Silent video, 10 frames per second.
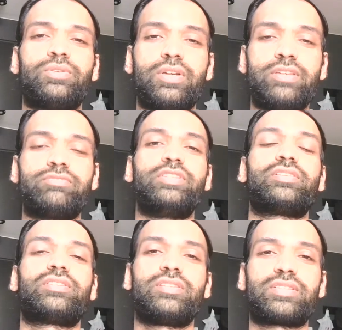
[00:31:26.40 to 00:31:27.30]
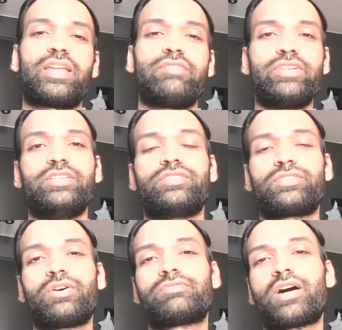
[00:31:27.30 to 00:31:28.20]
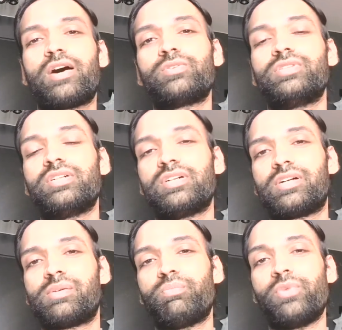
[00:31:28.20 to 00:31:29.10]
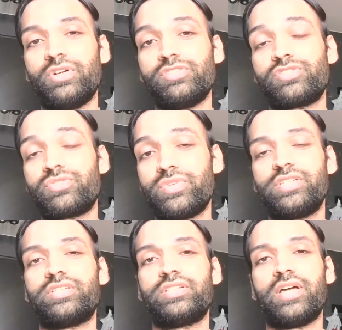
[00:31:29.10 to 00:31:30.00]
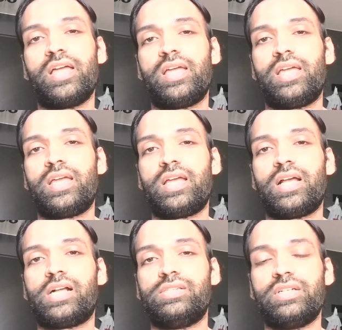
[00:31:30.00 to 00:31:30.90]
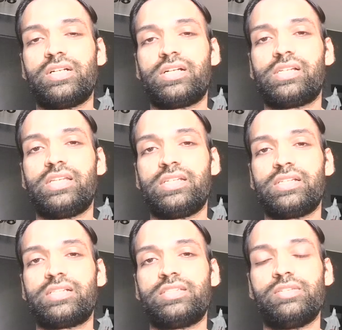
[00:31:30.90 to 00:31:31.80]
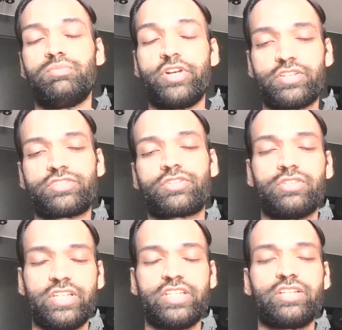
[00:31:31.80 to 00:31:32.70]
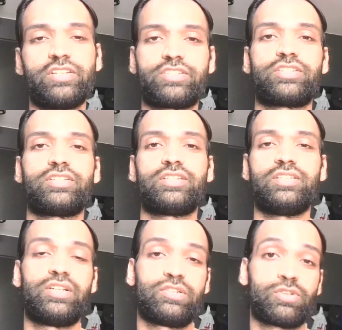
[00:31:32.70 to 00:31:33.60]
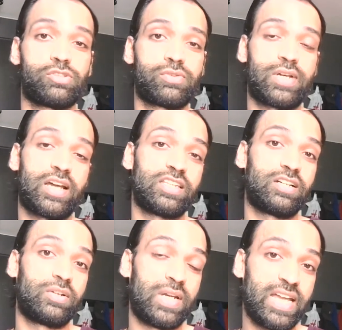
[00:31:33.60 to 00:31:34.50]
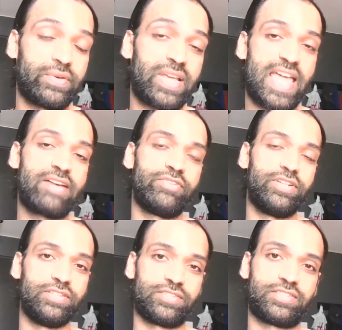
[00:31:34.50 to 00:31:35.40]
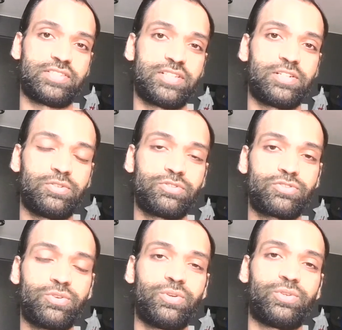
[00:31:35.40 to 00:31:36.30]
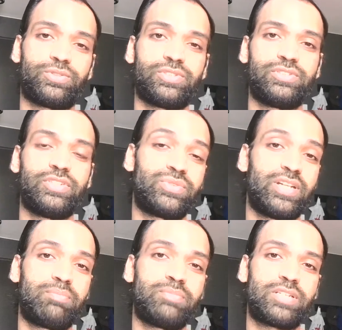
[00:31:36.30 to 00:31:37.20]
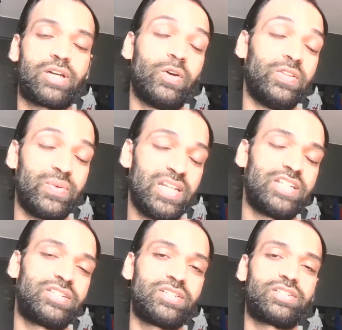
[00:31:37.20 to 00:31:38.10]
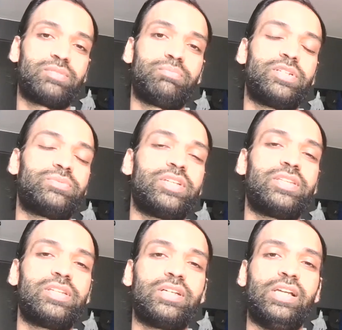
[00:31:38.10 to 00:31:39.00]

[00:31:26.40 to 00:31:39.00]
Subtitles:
if this is an evidence of how the Mughals treated the British or the English, there is also another glaring evidence to show the treatment or the relationship between the